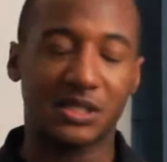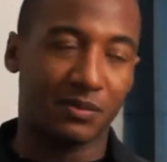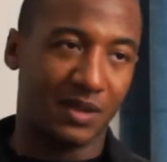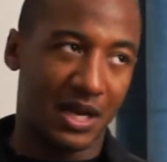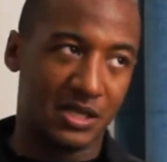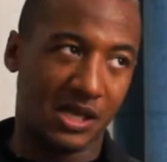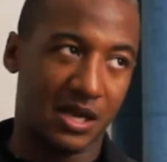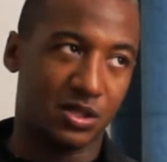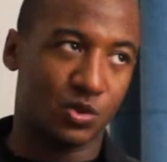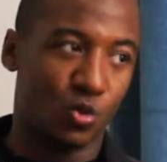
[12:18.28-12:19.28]
something that's
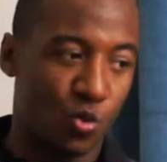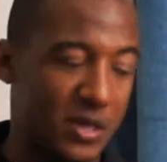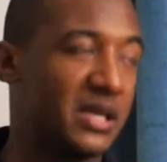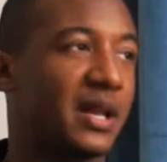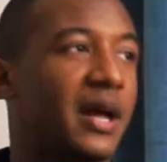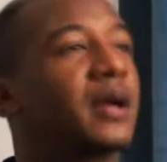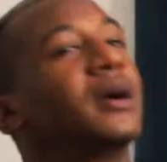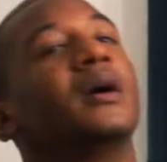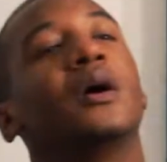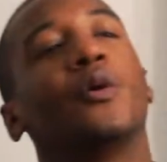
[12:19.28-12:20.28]
like sweet. Like,
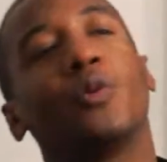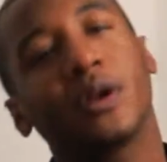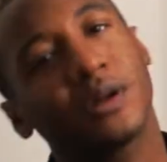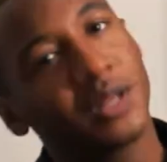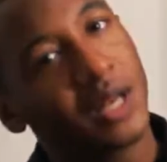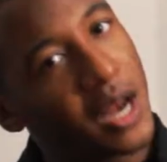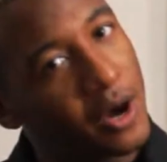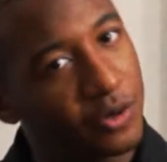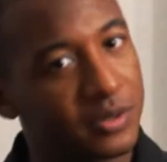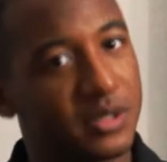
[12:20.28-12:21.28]
what are the
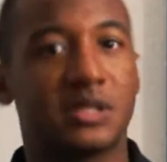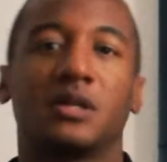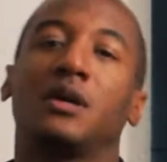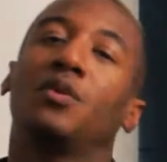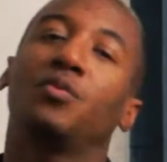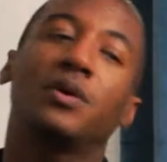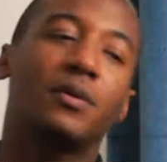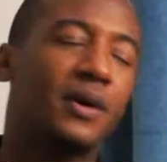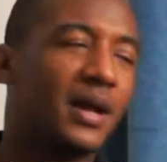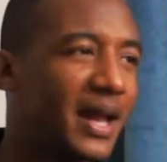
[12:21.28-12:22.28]
notes? What
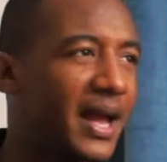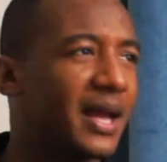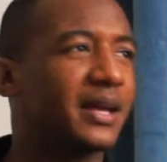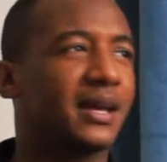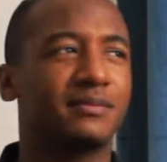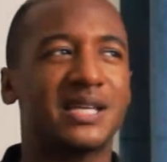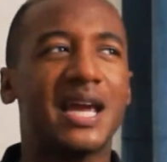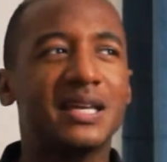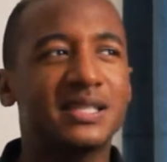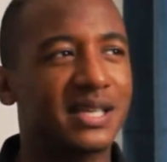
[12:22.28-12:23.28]
about like
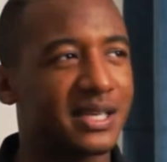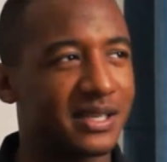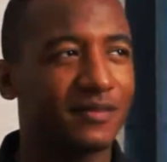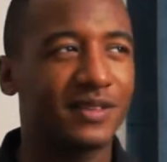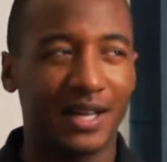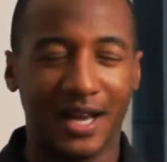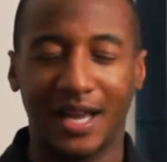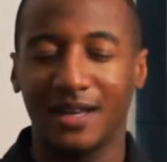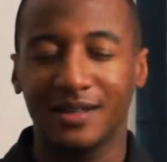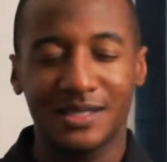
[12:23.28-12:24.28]
tastings? I've done like
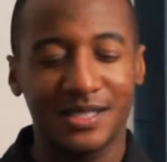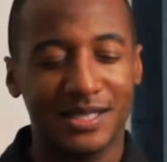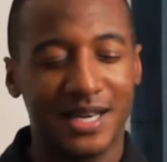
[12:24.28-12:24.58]
Hennessy